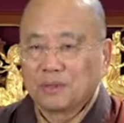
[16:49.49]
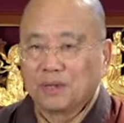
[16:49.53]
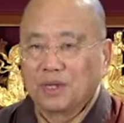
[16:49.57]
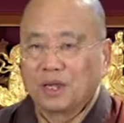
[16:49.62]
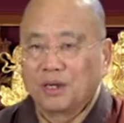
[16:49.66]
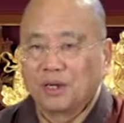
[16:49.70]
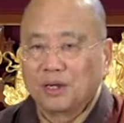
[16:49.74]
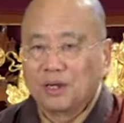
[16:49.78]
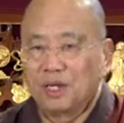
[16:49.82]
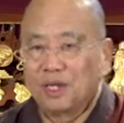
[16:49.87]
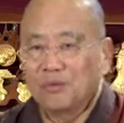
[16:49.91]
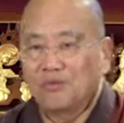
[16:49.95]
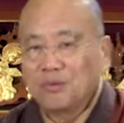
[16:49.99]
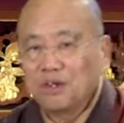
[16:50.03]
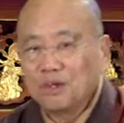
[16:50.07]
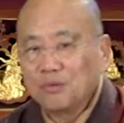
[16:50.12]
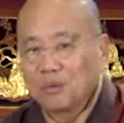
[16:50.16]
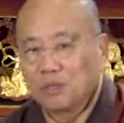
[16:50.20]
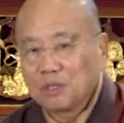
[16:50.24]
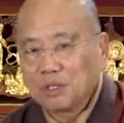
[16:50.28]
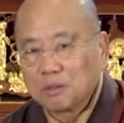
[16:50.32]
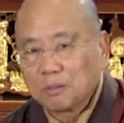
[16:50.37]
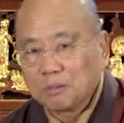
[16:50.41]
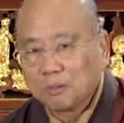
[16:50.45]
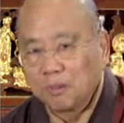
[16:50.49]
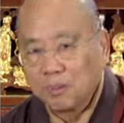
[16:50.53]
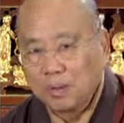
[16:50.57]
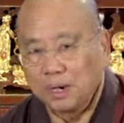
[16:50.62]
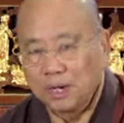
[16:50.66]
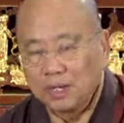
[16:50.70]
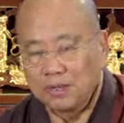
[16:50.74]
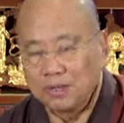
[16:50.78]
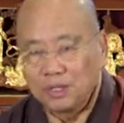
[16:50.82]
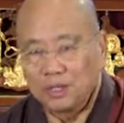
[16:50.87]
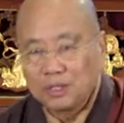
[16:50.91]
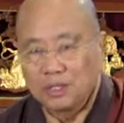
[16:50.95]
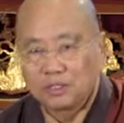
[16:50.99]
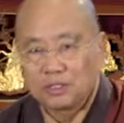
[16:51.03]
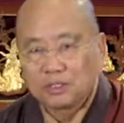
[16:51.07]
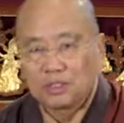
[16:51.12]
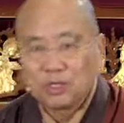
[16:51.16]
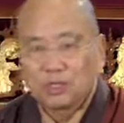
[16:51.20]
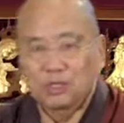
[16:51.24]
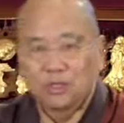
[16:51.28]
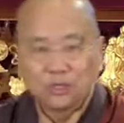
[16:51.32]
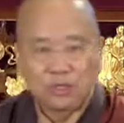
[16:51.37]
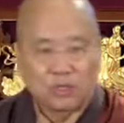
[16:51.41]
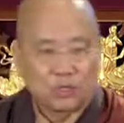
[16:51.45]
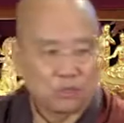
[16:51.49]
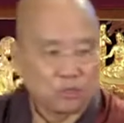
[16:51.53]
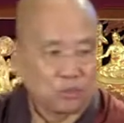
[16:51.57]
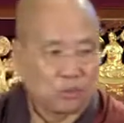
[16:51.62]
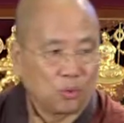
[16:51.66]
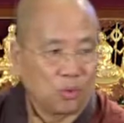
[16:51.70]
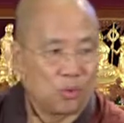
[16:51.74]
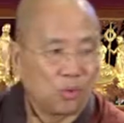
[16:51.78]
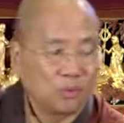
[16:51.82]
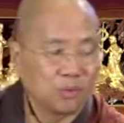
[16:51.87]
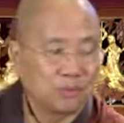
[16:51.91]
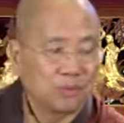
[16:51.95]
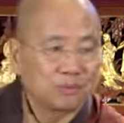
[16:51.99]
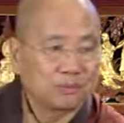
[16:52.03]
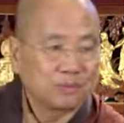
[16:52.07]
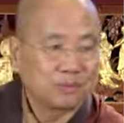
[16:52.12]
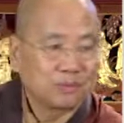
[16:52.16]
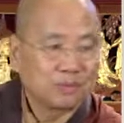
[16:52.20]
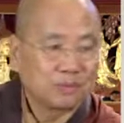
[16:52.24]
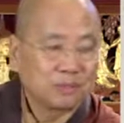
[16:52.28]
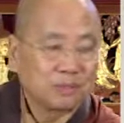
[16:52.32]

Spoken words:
than living with a breath that is short,